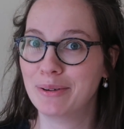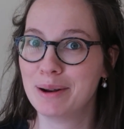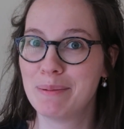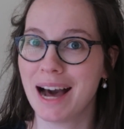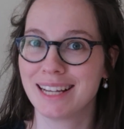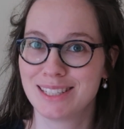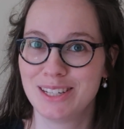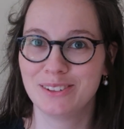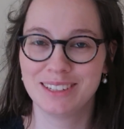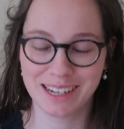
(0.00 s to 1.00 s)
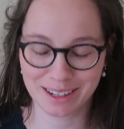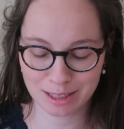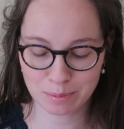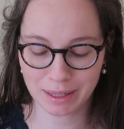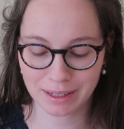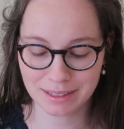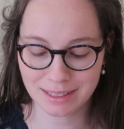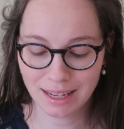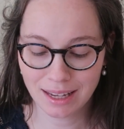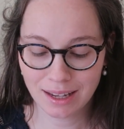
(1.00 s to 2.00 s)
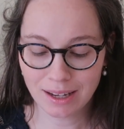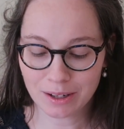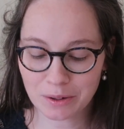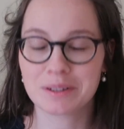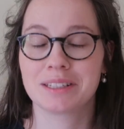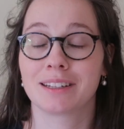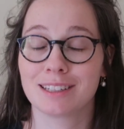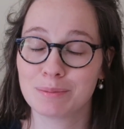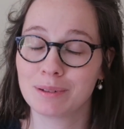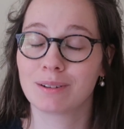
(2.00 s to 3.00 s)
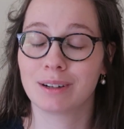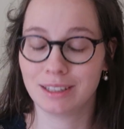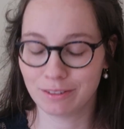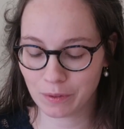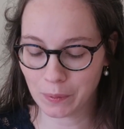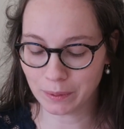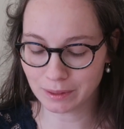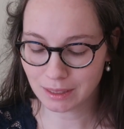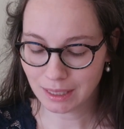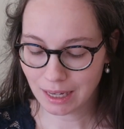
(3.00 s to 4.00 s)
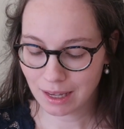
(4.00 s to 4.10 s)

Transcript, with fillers: over the past two years because nursing has been quite difficult.